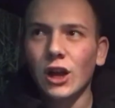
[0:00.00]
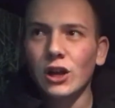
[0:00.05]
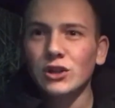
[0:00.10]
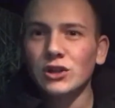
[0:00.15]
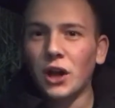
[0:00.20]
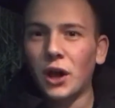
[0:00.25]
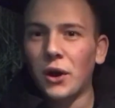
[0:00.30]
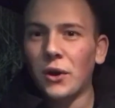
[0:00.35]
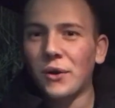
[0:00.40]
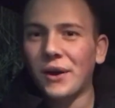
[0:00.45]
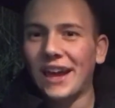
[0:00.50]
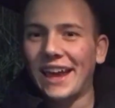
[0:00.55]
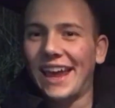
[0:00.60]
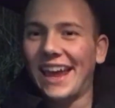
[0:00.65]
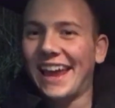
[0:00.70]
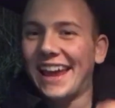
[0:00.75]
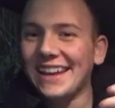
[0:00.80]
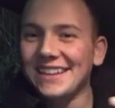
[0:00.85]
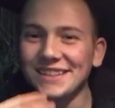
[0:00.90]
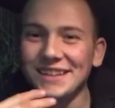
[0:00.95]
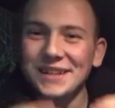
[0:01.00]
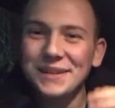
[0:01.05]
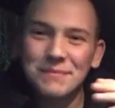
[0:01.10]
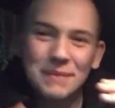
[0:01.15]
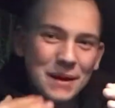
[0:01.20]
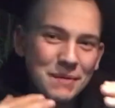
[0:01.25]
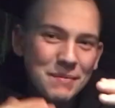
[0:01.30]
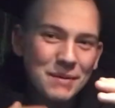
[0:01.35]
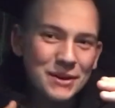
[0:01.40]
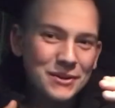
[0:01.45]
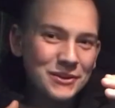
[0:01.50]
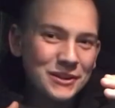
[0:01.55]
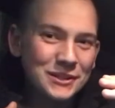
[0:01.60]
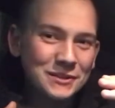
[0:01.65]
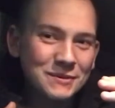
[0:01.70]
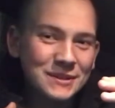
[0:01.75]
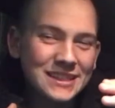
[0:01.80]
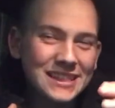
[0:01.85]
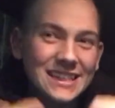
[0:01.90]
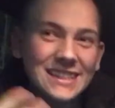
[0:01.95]
so it's going to be a bit
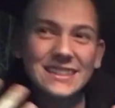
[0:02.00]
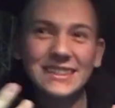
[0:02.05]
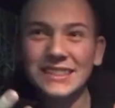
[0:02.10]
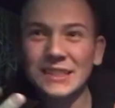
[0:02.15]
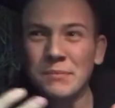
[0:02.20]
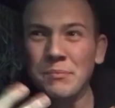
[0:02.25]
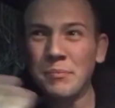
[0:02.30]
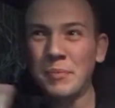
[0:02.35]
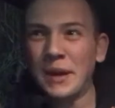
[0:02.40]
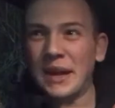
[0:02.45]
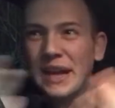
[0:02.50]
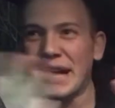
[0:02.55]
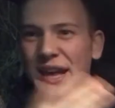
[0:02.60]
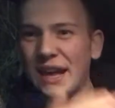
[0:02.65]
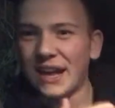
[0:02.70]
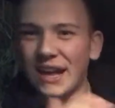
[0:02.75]
Christmassy, so it's a bit